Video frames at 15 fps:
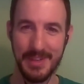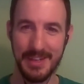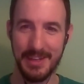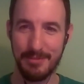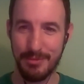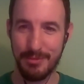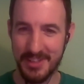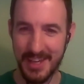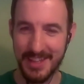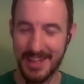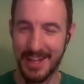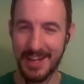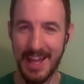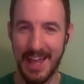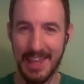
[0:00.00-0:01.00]
if we take that
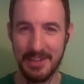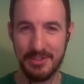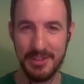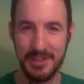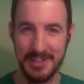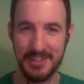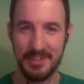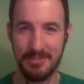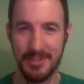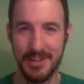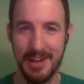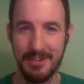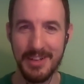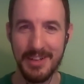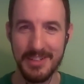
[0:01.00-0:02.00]
analogy in different
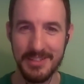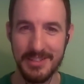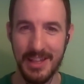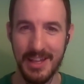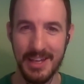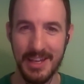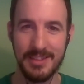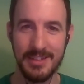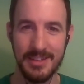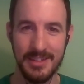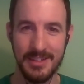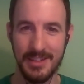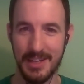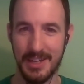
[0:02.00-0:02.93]
areas, like the